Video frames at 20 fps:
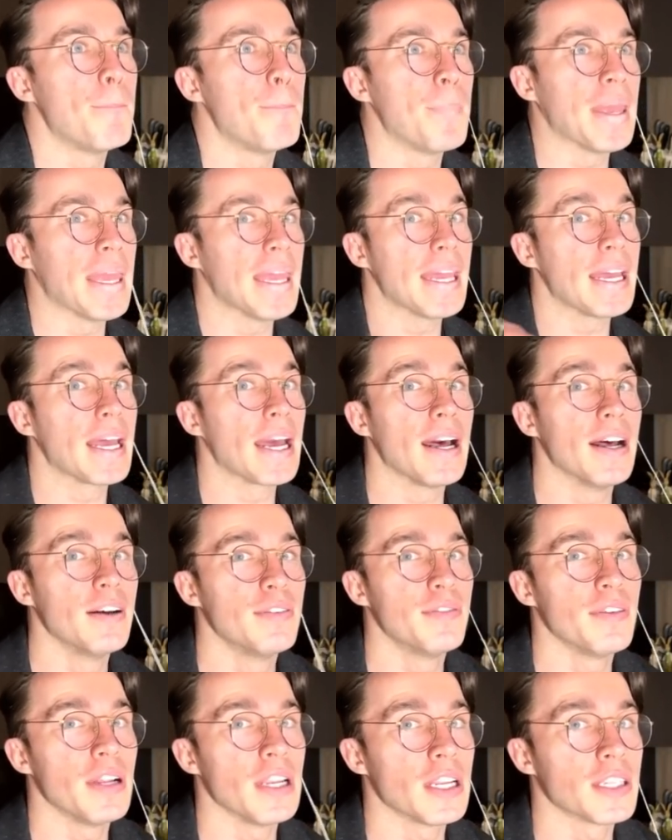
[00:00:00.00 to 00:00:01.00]
big
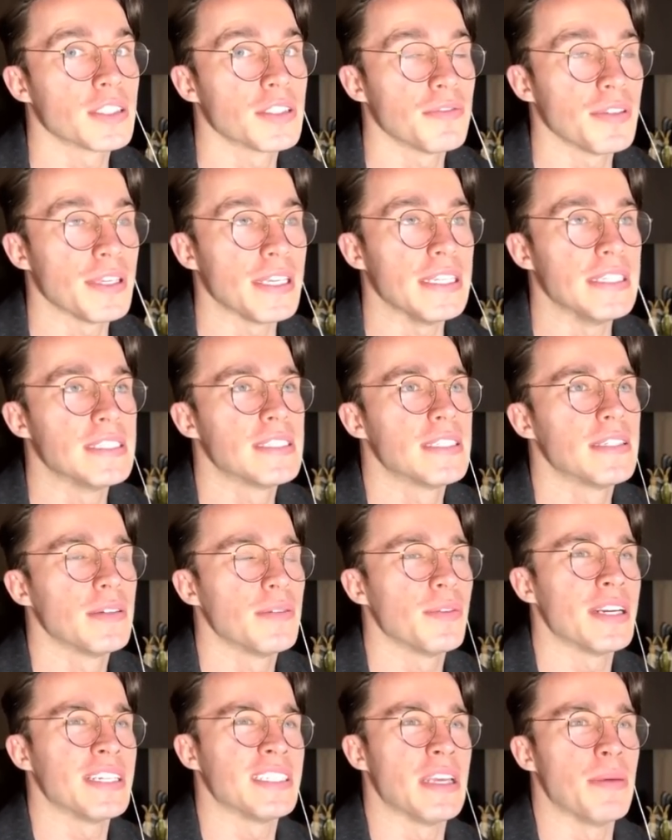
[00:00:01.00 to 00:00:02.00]
philosophies.
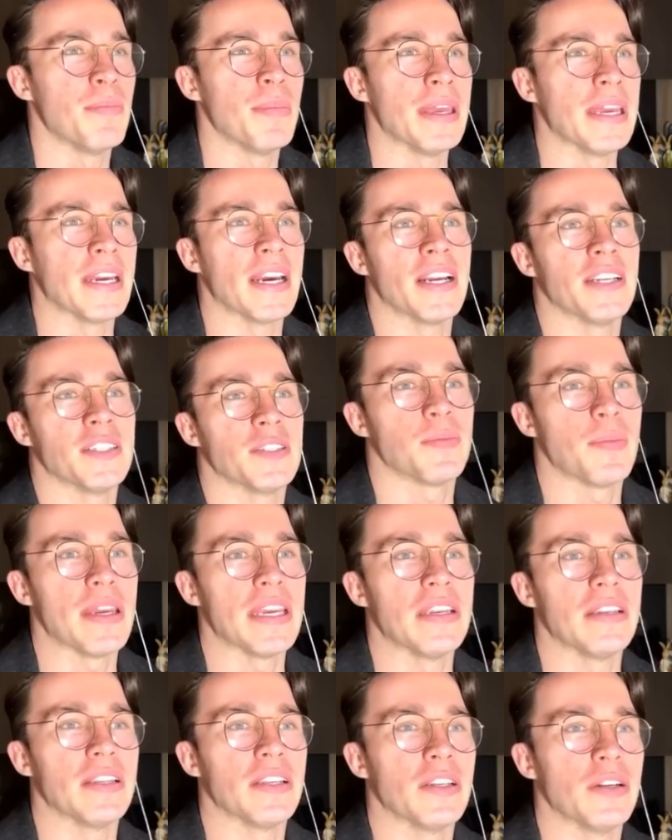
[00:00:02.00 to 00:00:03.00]
When I say big, I
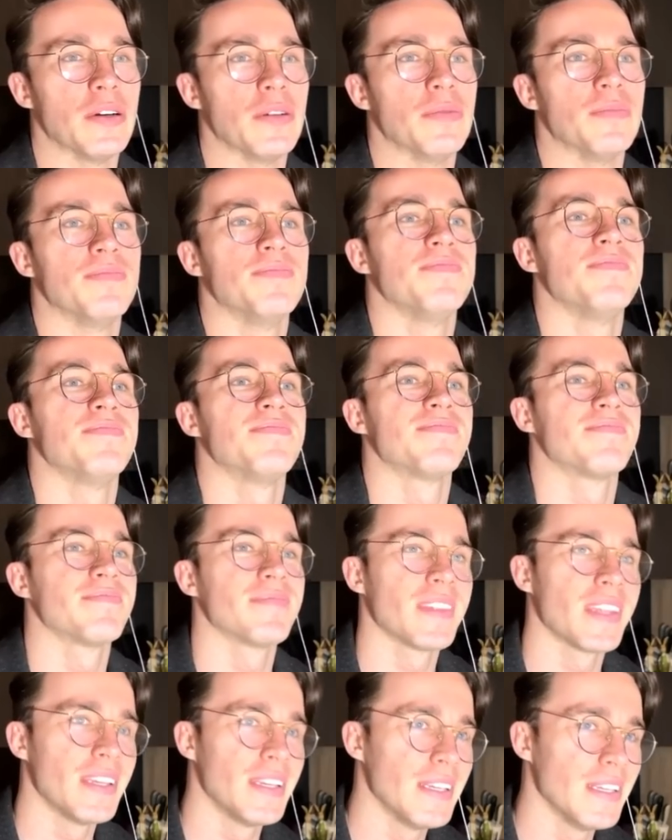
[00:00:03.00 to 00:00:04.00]
mean, you know,
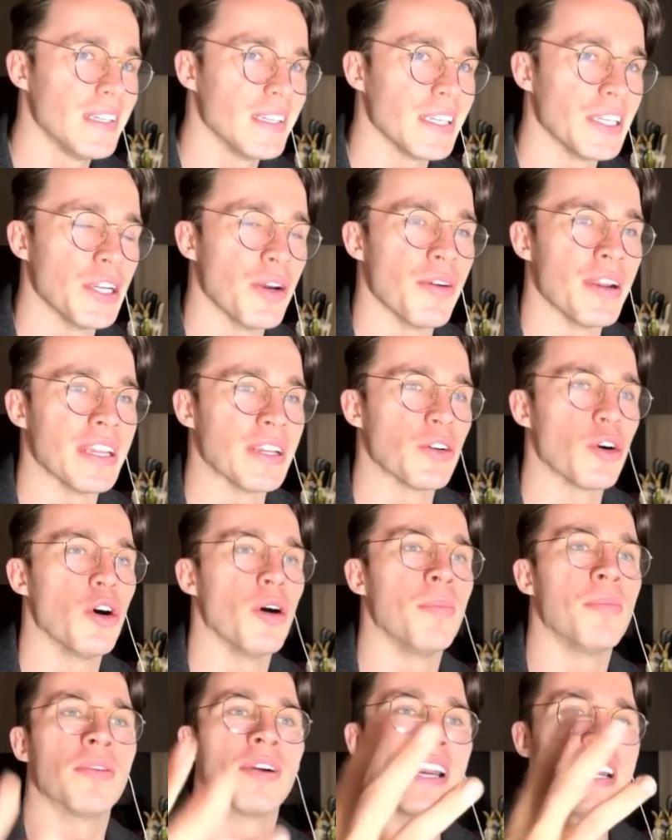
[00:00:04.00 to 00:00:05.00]
you know, it
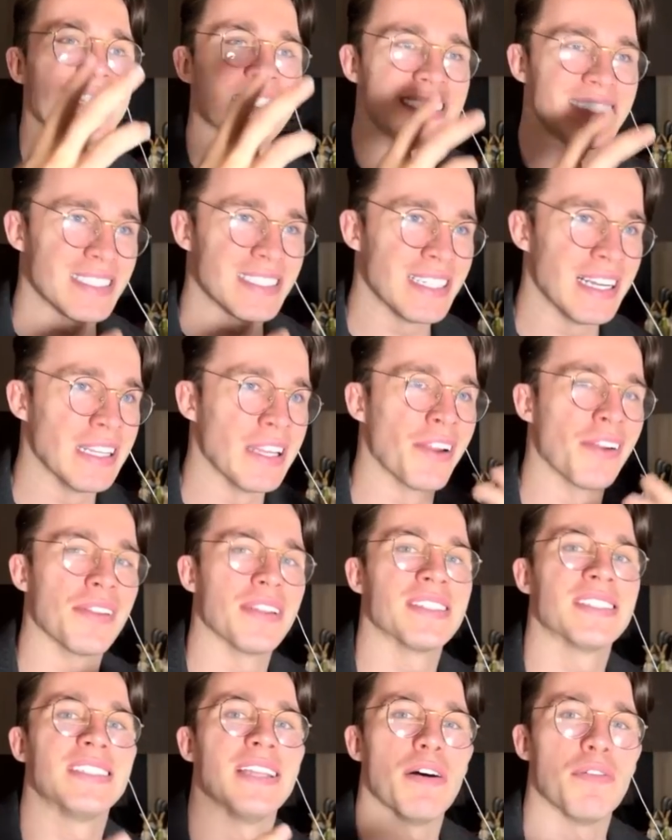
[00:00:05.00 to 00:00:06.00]
incorporates a lot of the
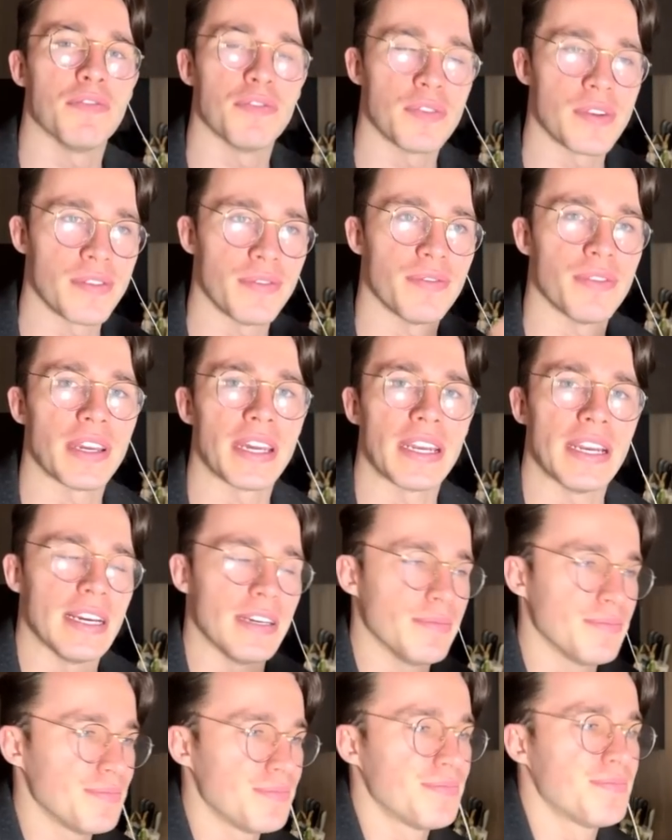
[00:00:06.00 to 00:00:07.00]
stuff we've figured out.
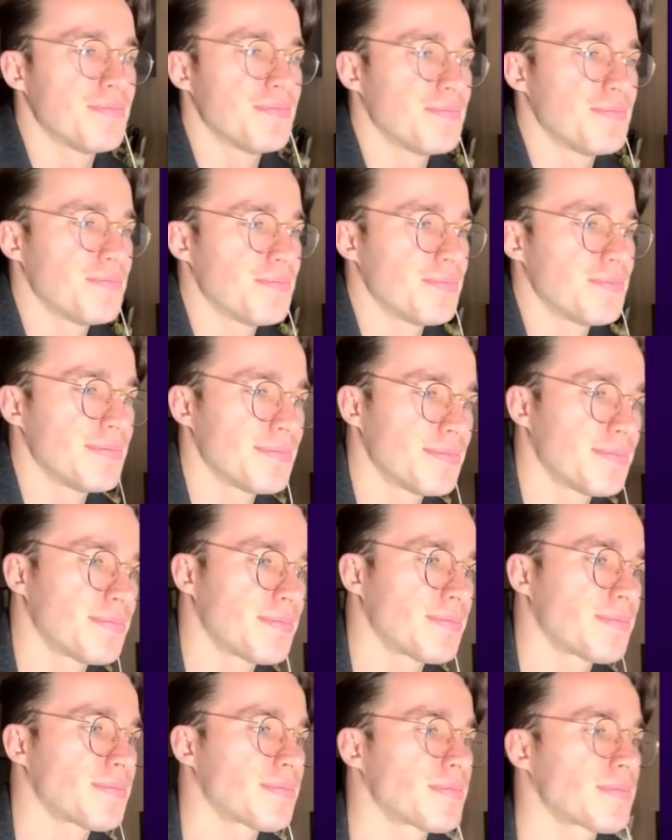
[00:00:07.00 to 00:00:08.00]

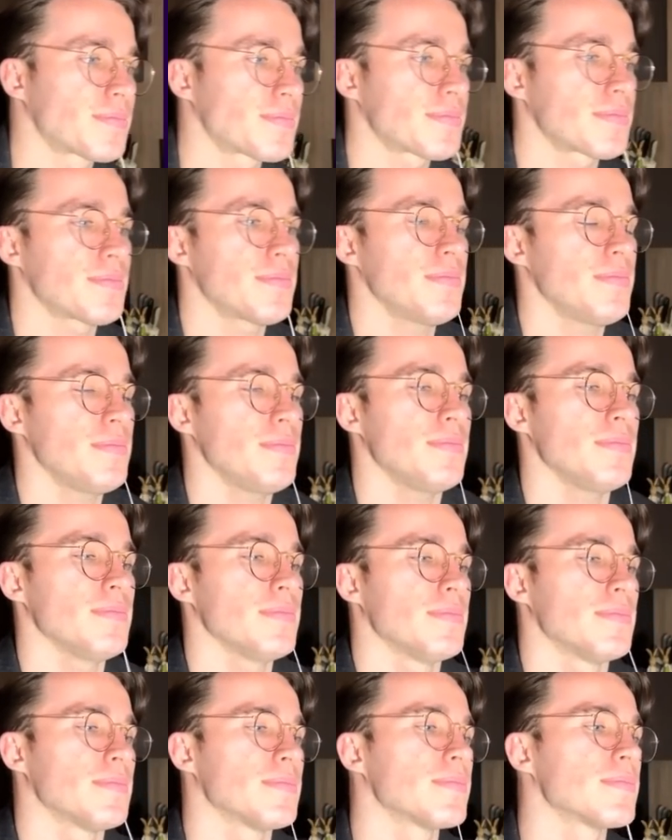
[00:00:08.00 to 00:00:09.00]
And then what?
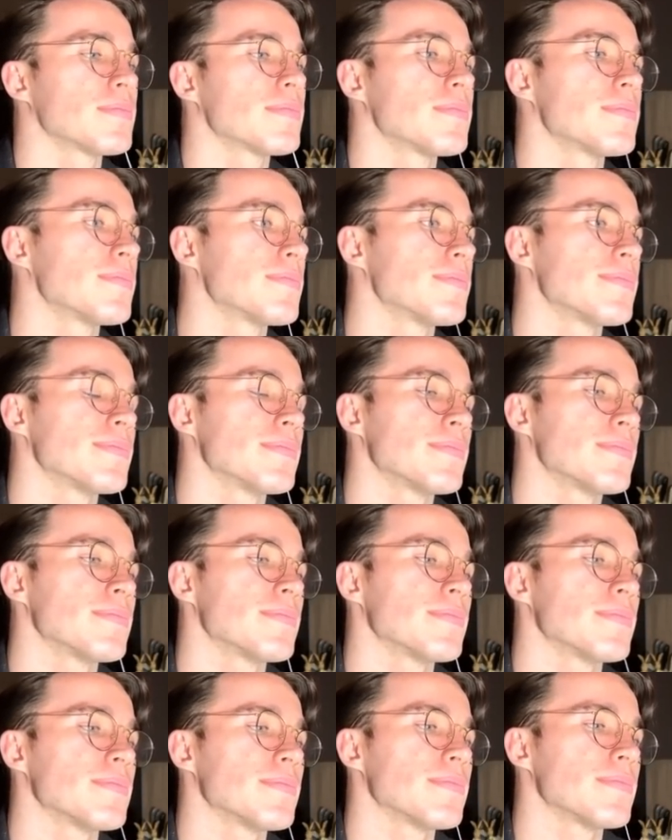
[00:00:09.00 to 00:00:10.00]
Your
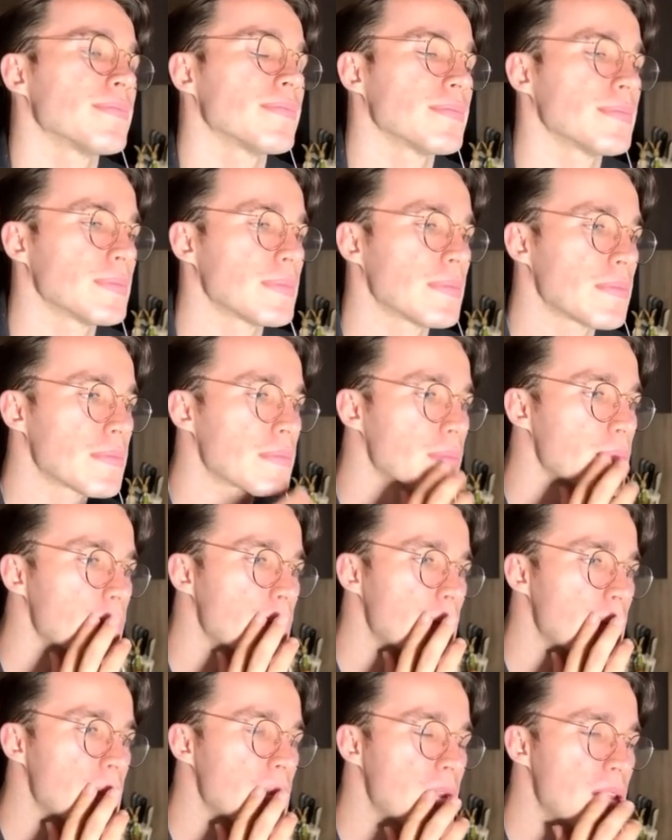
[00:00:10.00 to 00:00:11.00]
biological
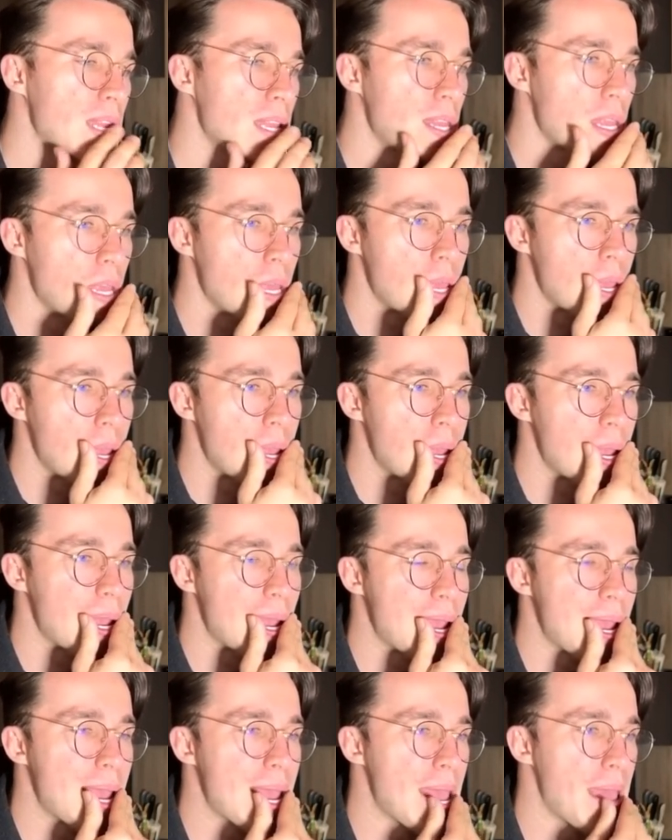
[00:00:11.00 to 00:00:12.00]
processes will break
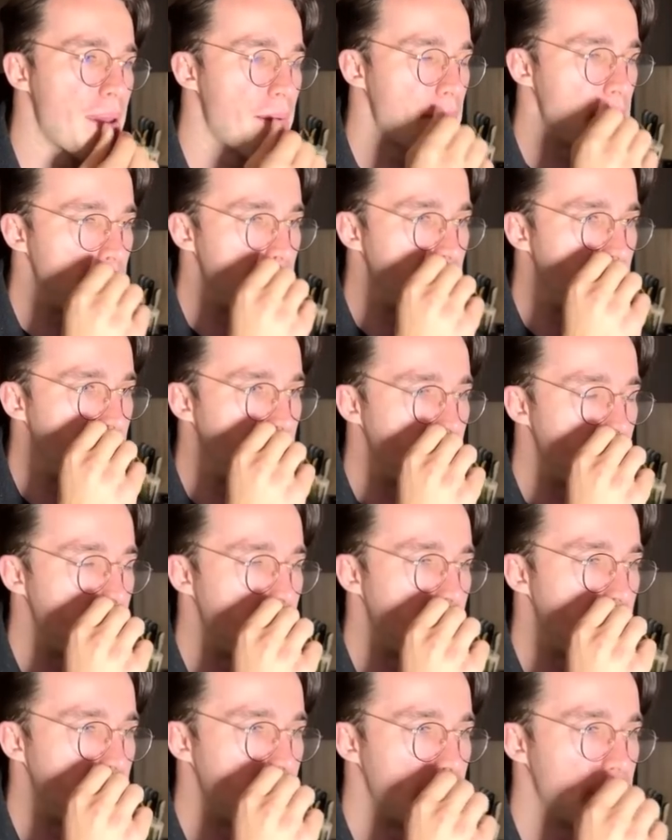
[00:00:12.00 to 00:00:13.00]
down and the dynamic
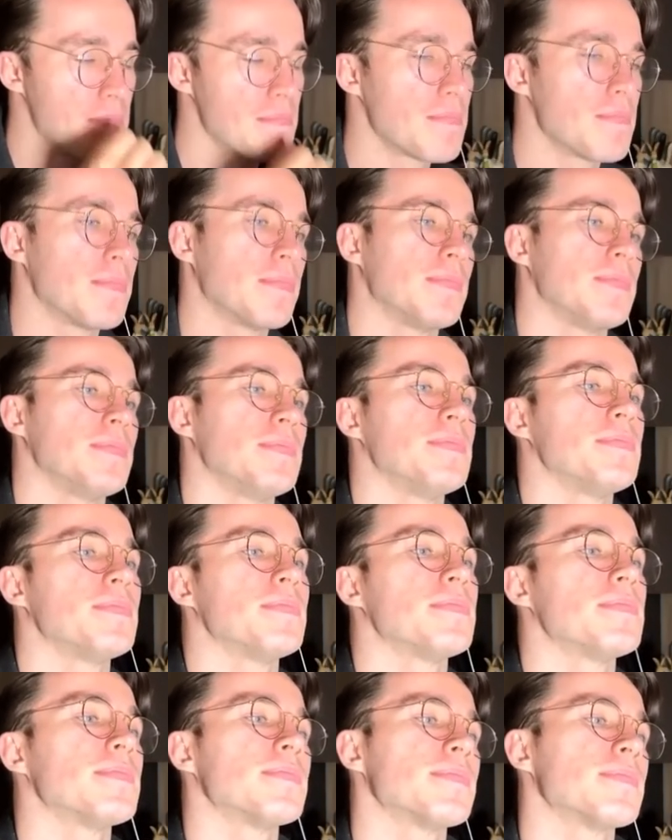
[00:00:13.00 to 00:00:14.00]
pattern that is you
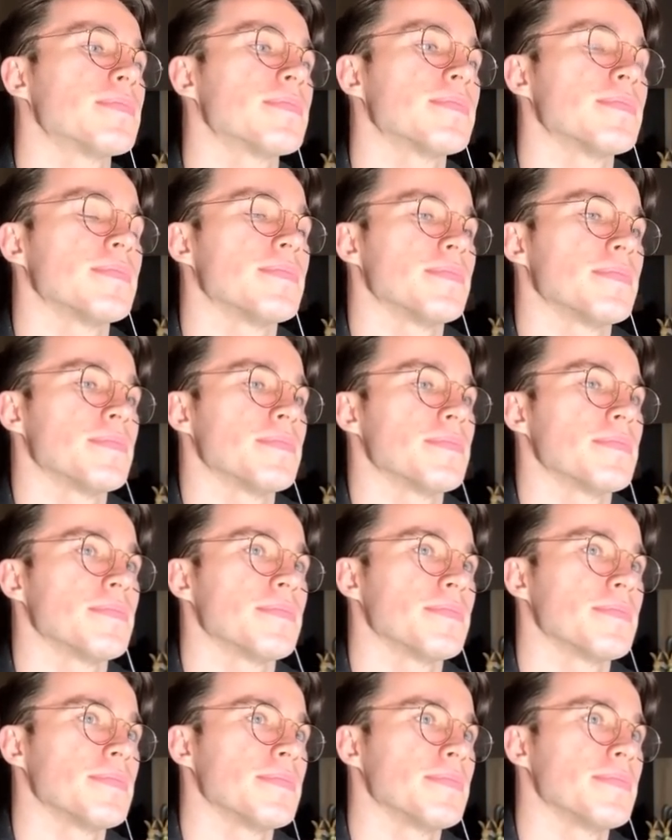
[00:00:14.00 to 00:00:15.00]
will stop being
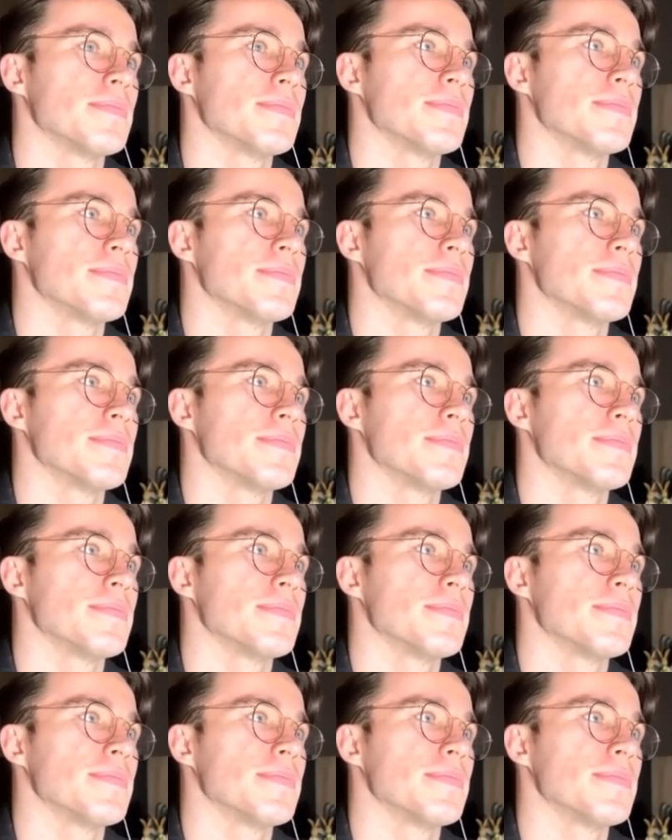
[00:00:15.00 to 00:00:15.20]
dynamic.